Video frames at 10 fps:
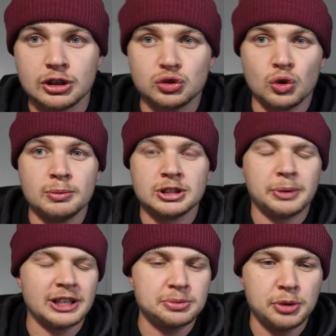over the
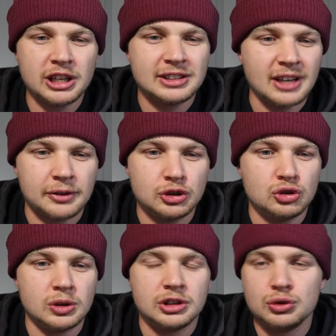Stormers, but it's pretty
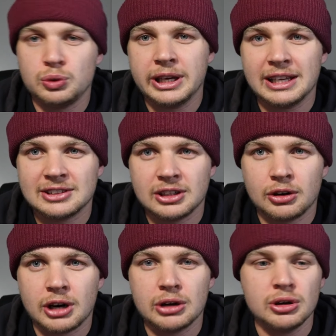tough to do it 2
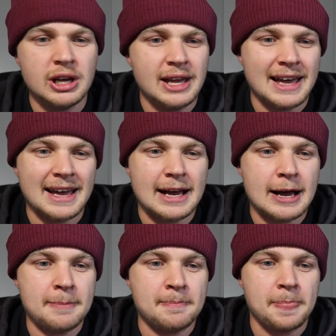weekends in a
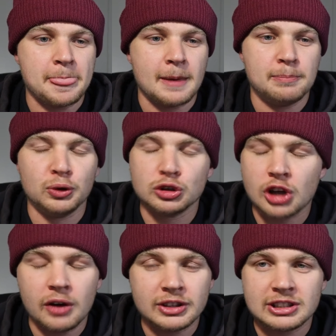row.
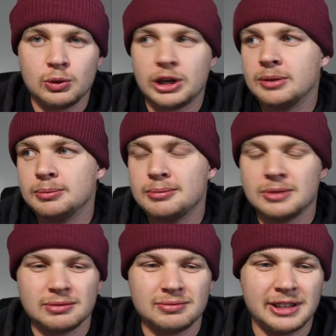Bulls obviously want
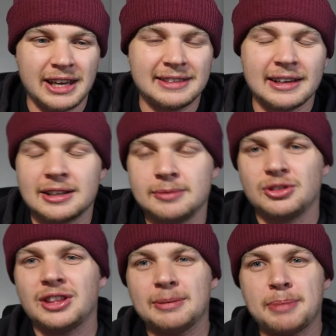to get
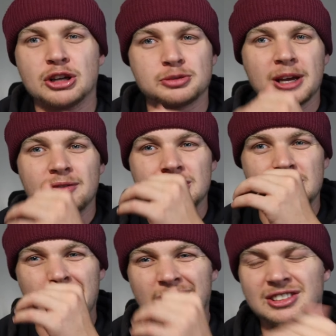that bounce
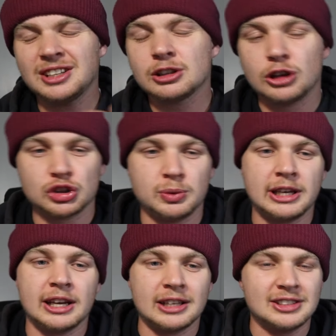back victory. And I said it
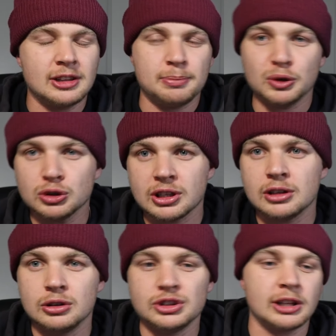last weekend, I said the
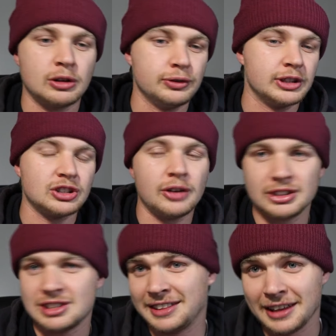Bulls don't lose at
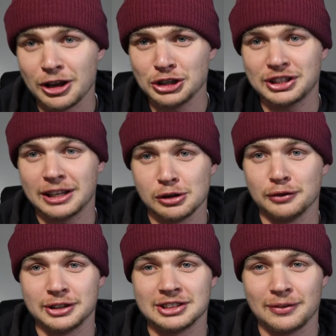Loftus. Obviously they lost
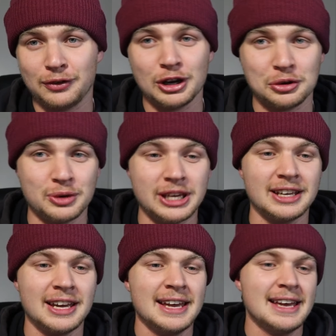at Loftus the following
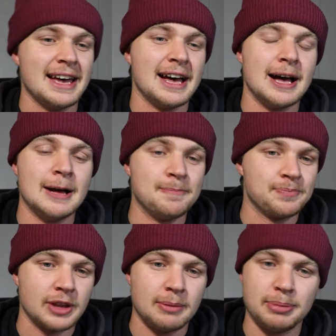week.
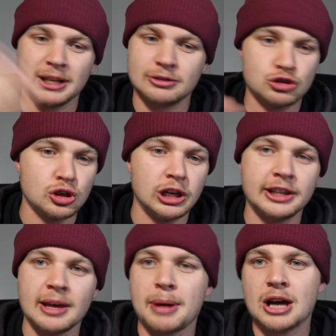But
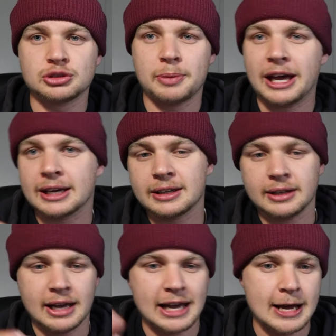surely they bounce
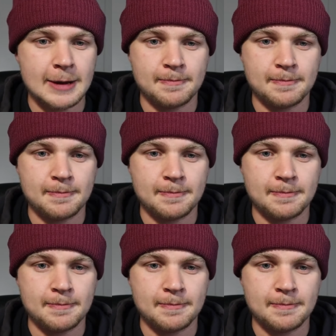back,